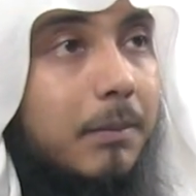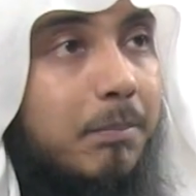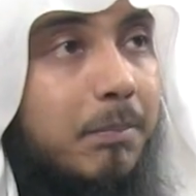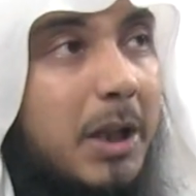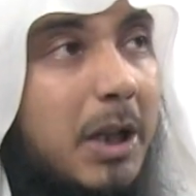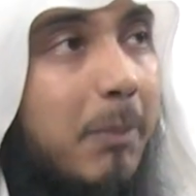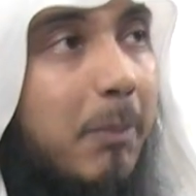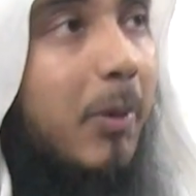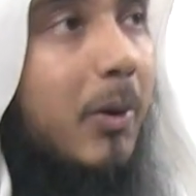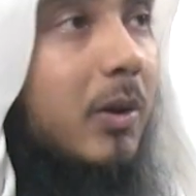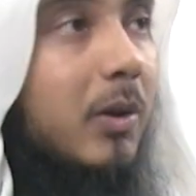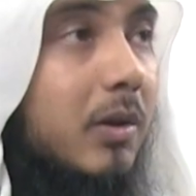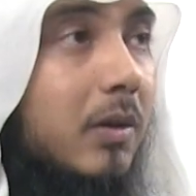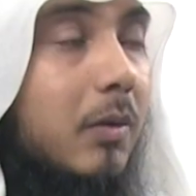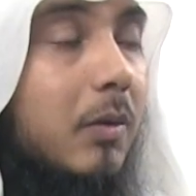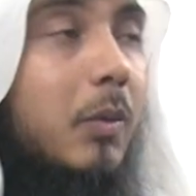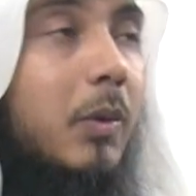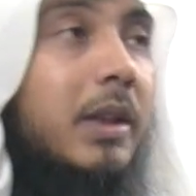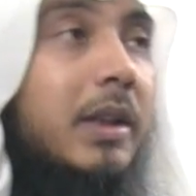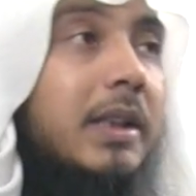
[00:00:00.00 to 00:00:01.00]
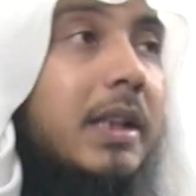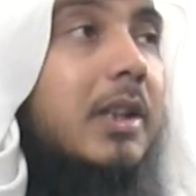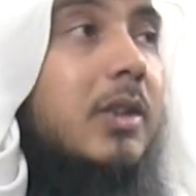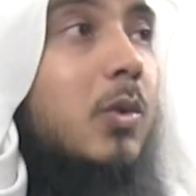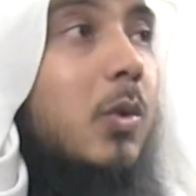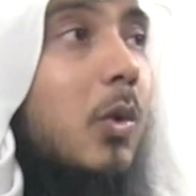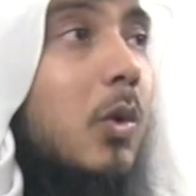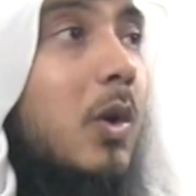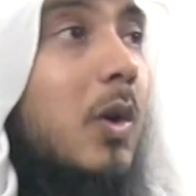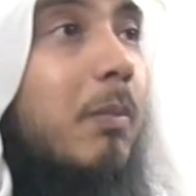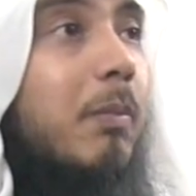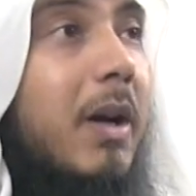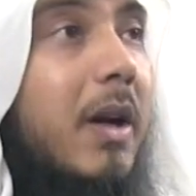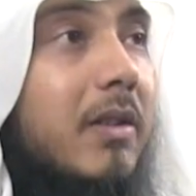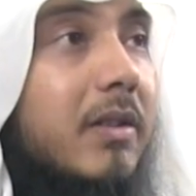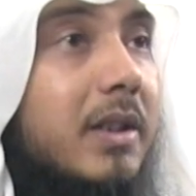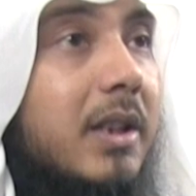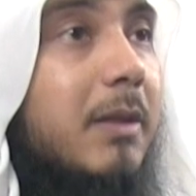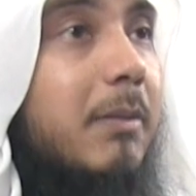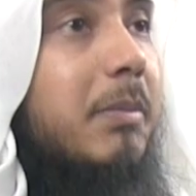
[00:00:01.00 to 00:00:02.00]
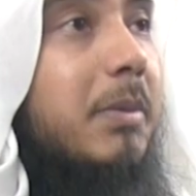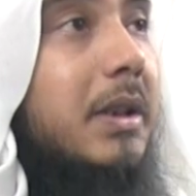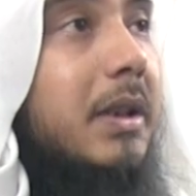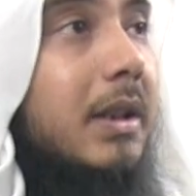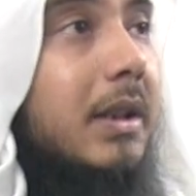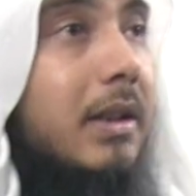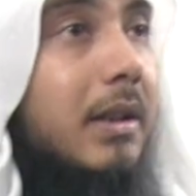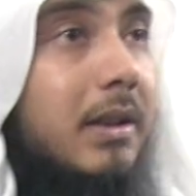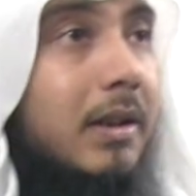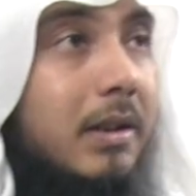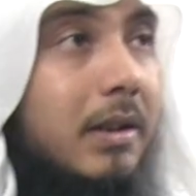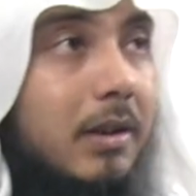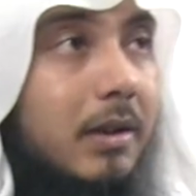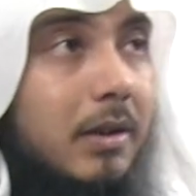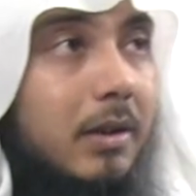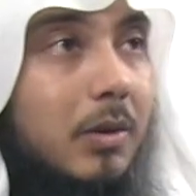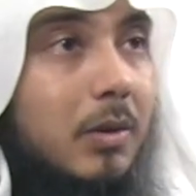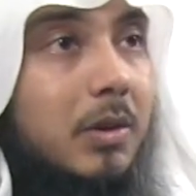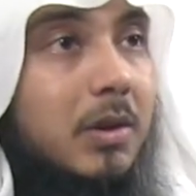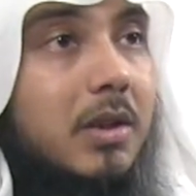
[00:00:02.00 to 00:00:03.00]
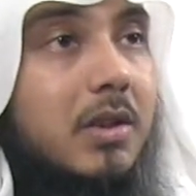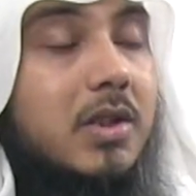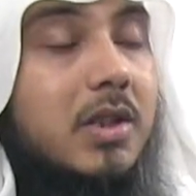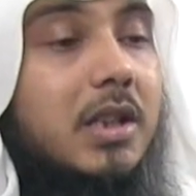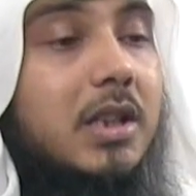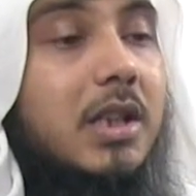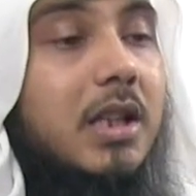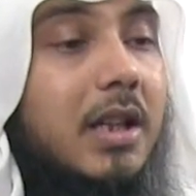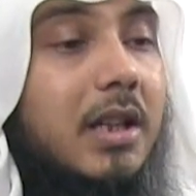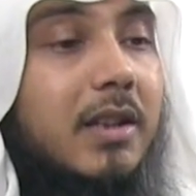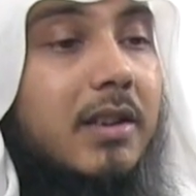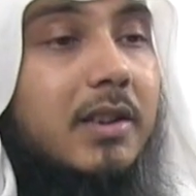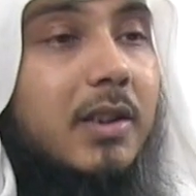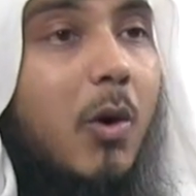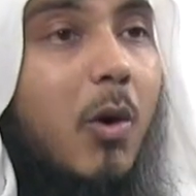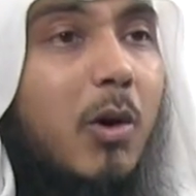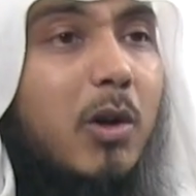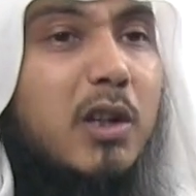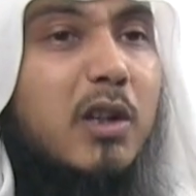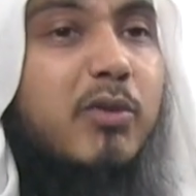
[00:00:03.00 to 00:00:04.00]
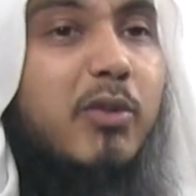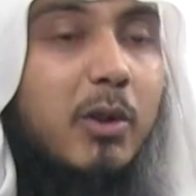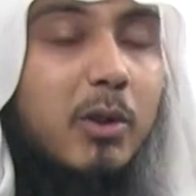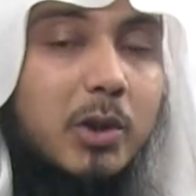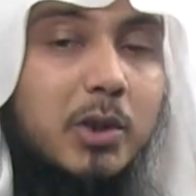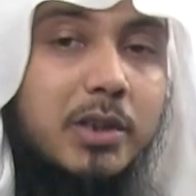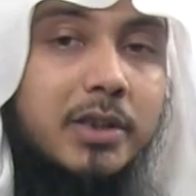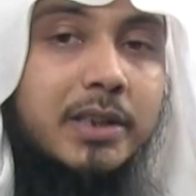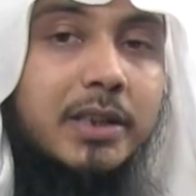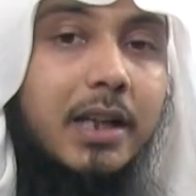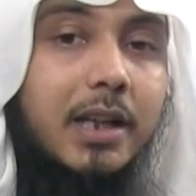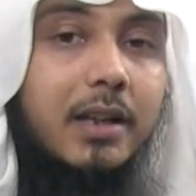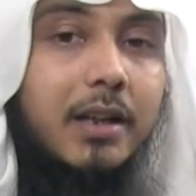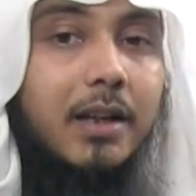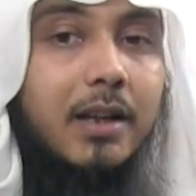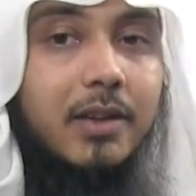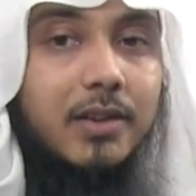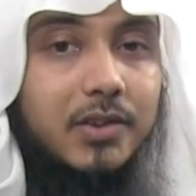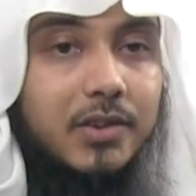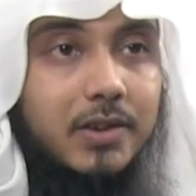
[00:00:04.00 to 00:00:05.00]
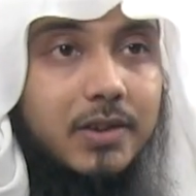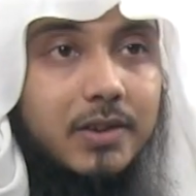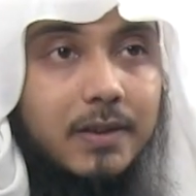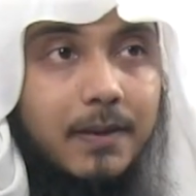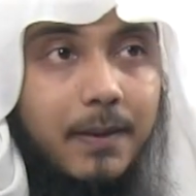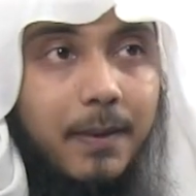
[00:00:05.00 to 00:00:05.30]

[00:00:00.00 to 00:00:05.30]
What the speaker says: People, when they talk about tarbiyah or tazkiyah, they only focus on ikhlas.